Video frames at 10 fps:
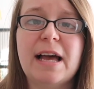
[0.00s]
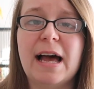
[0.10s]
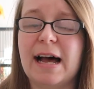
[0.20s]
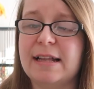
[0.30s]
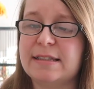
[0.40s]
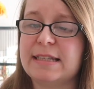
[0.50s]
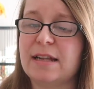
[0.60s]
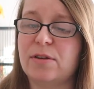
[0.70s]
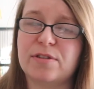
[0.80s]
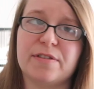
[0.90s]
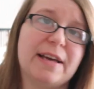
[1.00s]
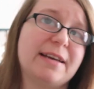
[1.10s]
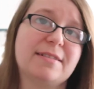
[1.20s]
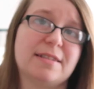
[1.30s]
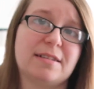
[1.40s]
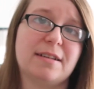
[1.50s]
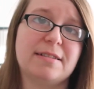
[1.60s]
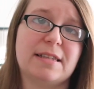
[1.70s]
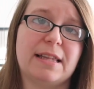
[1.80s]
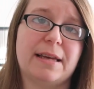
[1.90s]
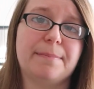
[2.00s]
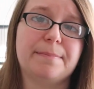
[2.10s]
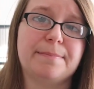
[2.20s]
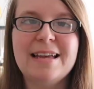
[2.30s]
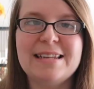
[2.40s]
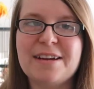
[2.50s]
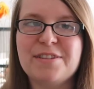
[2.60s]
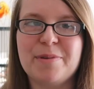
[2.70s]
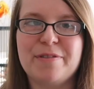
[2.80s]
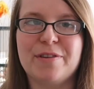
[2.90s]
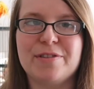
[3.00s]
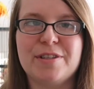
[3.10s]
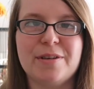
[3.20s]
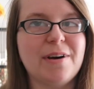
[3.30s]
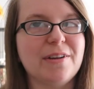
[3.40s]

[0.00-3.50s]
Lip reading: and get lots of exercise in there. Now to move on to other